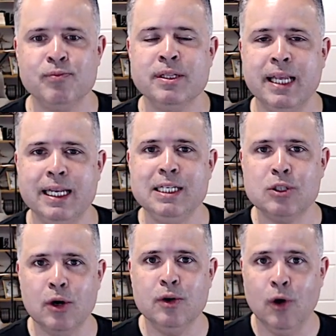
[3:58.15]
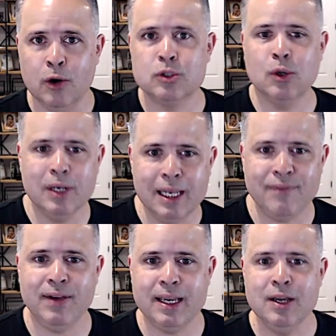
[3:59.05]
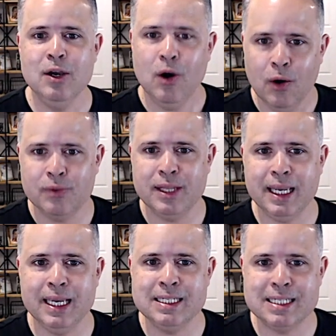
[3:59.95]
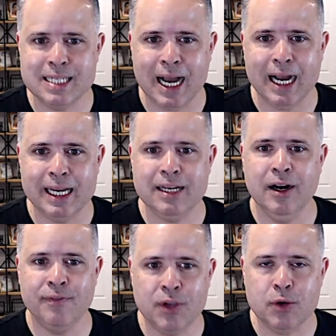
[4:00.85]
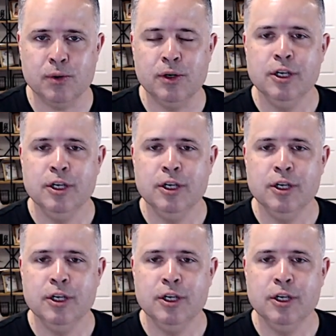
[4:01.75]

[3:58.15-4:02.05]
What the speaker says: then he's also living on the inside of you.